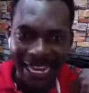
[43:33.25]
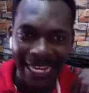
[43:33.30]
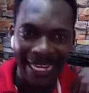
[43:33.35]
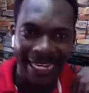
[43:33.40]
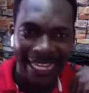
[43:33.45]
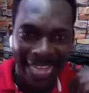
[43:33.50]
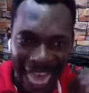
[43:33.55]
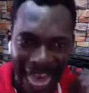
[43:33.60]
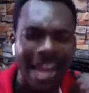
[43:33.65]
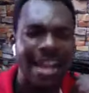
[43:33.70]

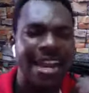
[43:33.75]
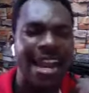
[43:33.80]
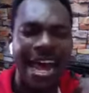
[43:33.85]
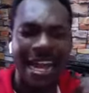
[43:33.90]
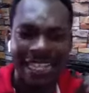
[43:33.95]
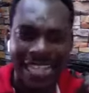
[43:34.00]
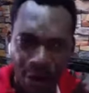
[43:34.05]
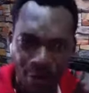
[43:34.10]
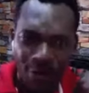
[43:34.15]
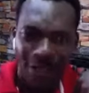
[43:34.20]
in
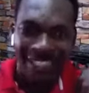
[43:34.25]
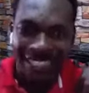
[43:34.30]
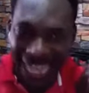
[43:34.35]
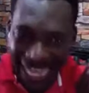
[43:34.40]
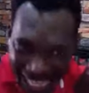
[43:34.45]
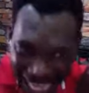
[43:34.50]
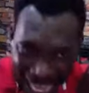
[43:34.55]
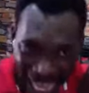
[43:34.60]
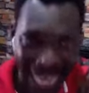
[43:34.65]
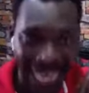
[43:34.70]
Ghana, there is
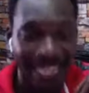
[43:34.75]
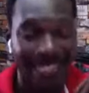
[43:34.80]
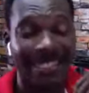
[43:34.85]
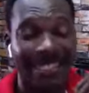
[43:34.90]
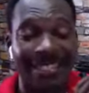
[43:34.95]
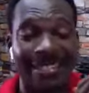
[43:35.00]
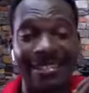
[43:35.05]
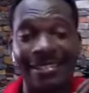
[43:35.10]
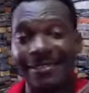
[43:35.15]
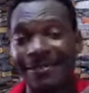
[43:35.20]
a
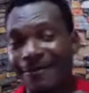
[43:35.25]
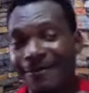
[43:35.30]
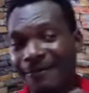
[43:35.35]
case.